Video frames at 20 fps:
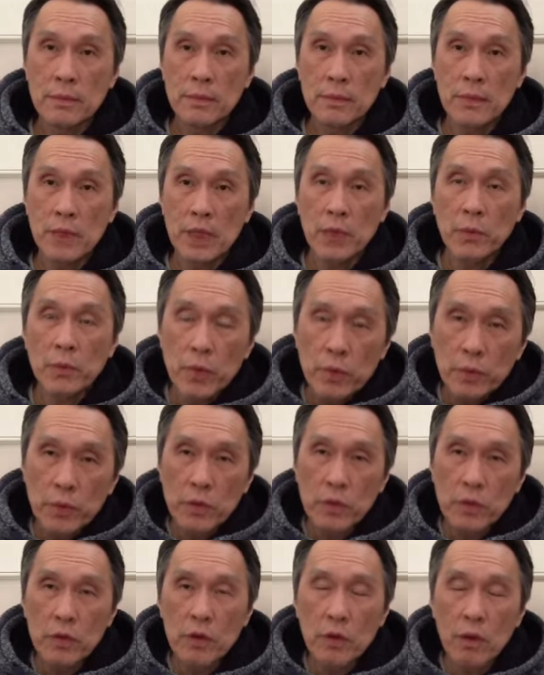if
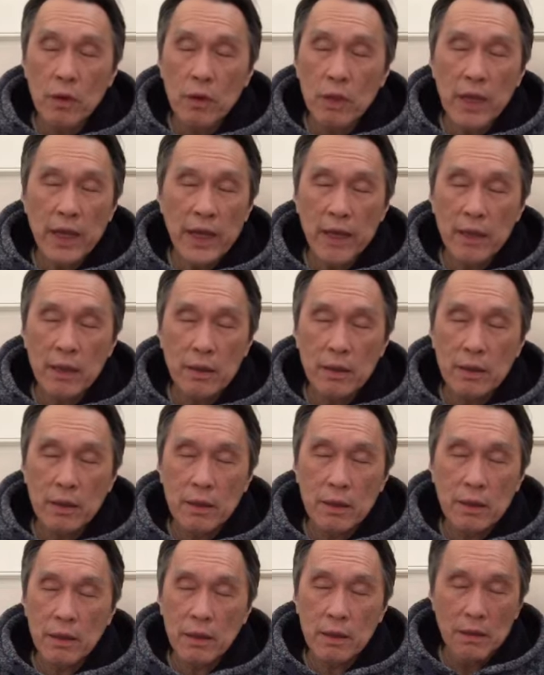people don't like
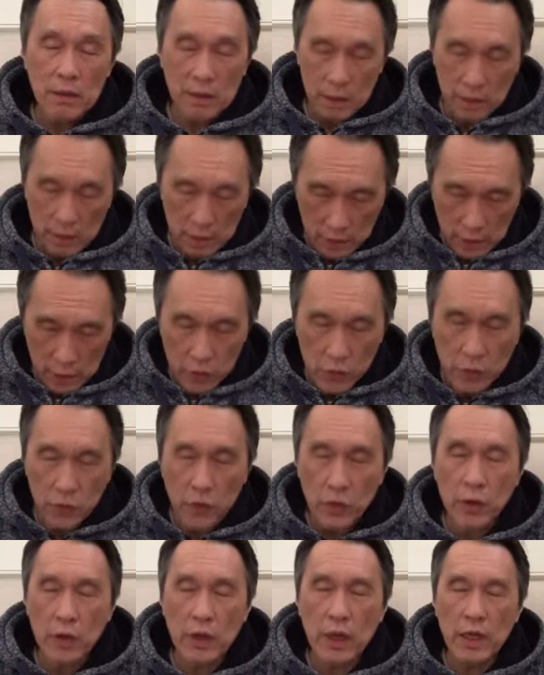the
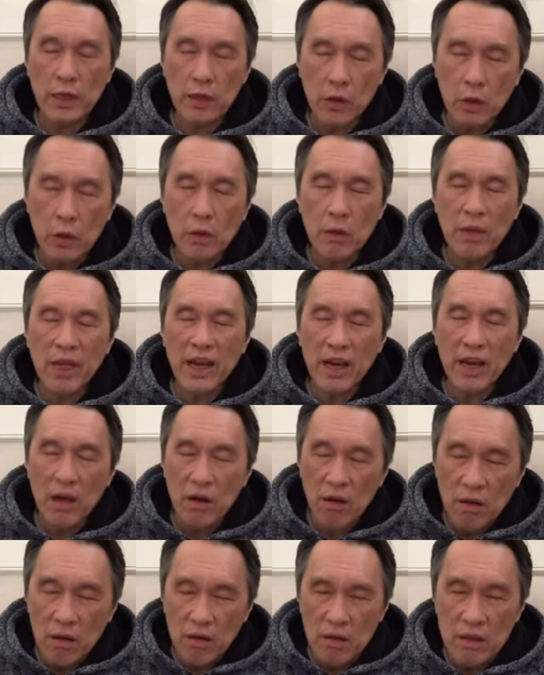truth and don't like
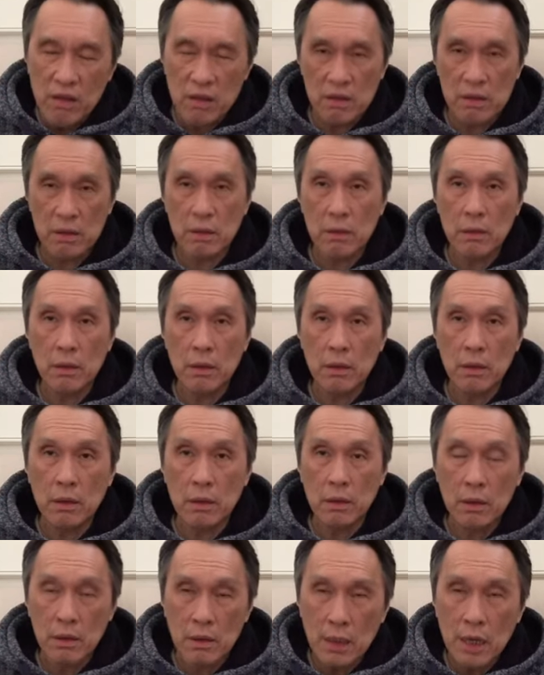honest
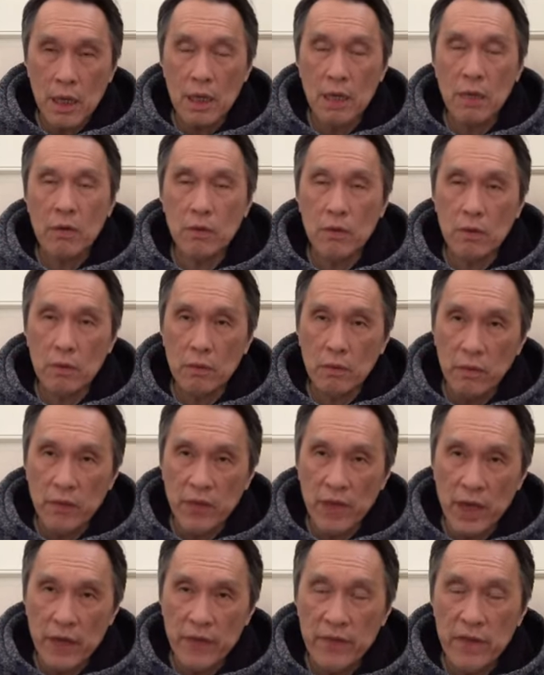thing
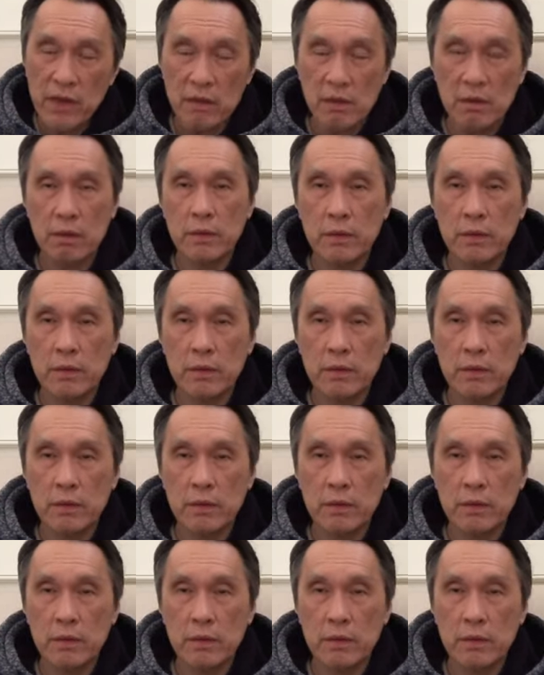with evidence.